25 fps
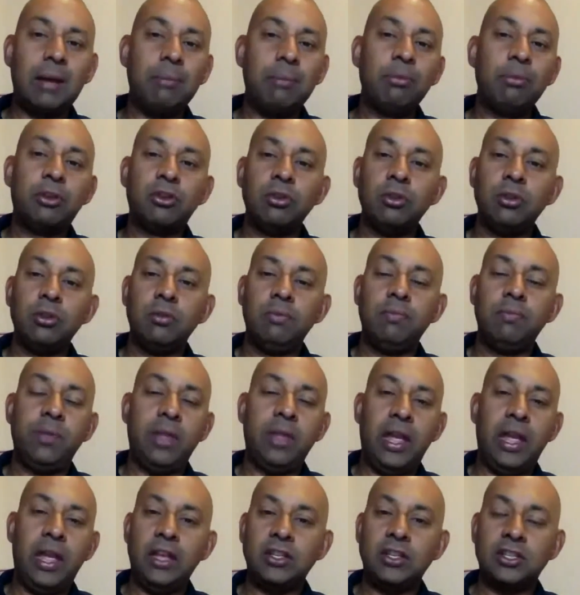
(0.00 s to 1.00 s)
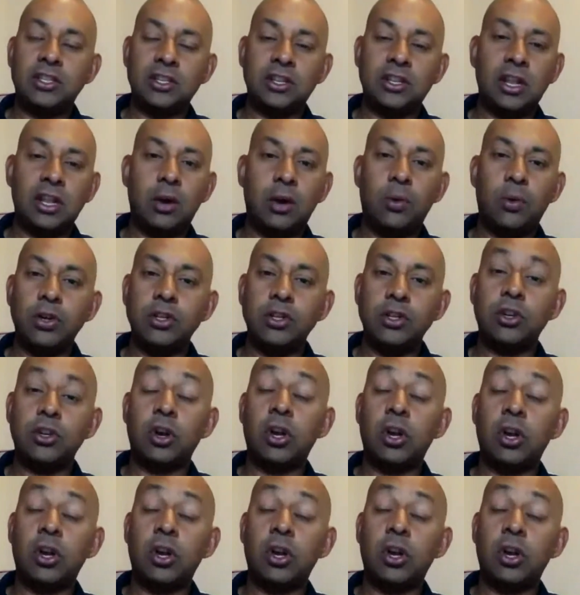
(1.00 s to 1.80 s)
is going to come through the air slower.